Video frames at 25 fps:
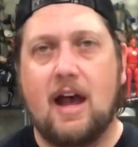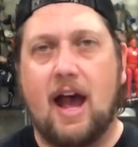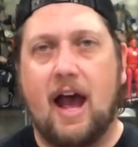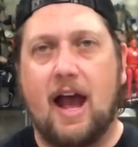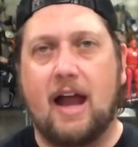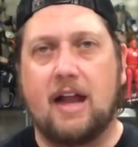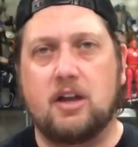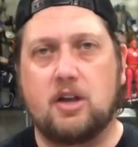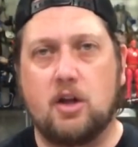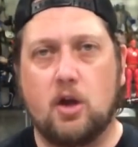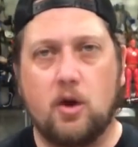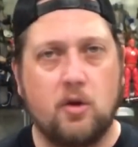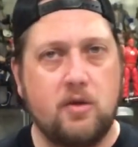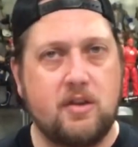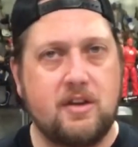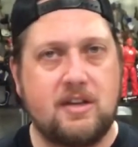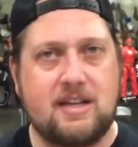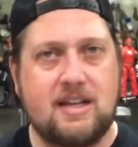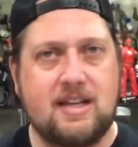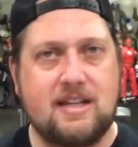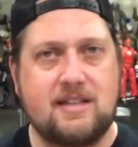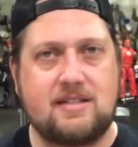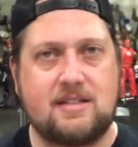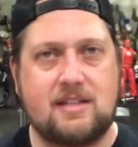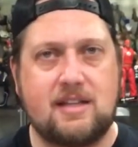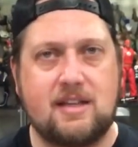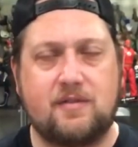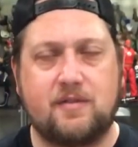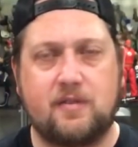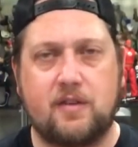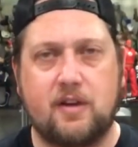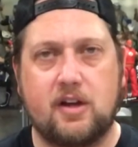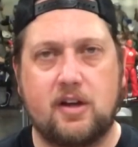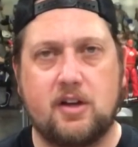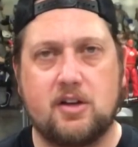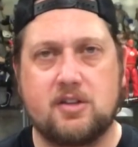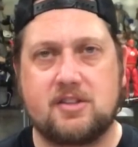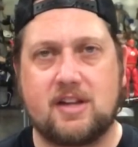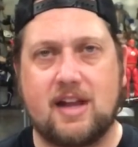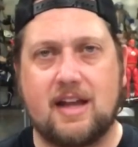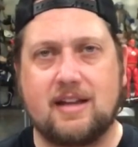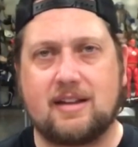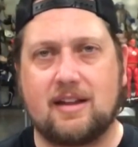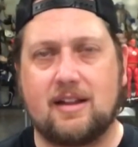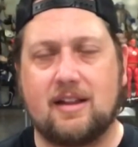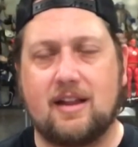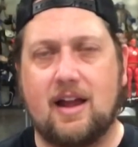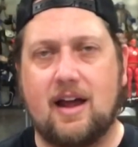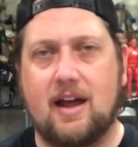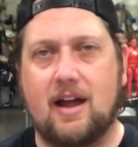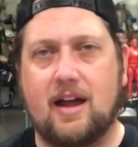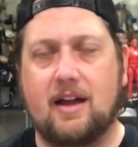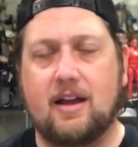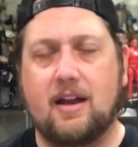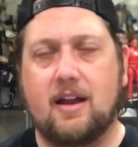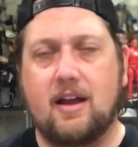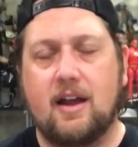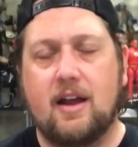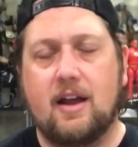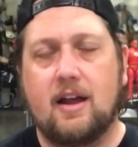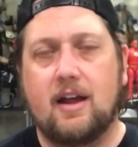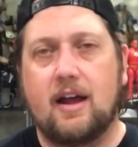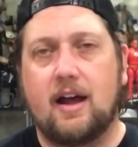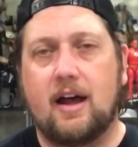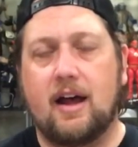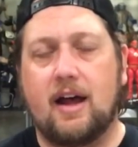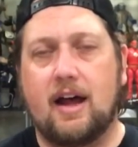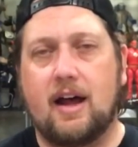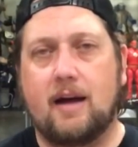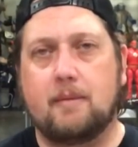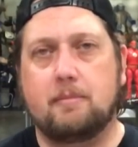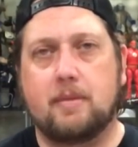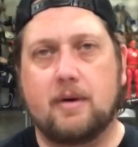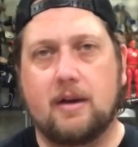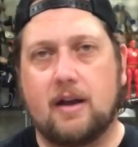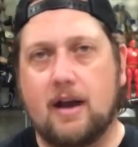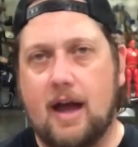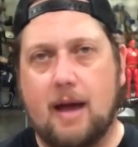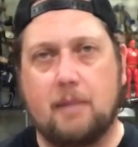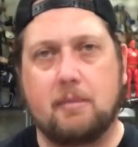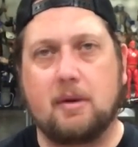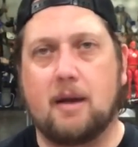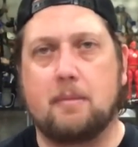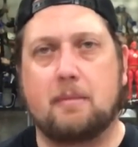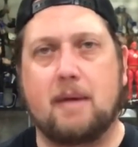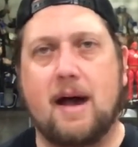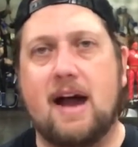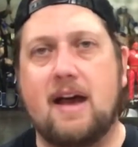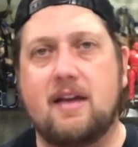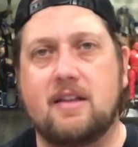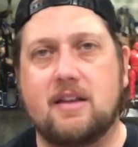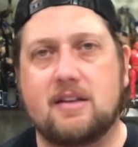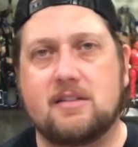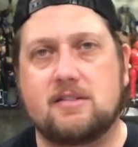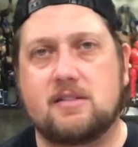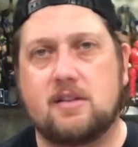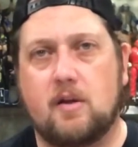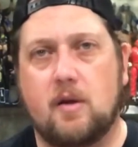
I know the DC figures got the line, but I'm going to buy this.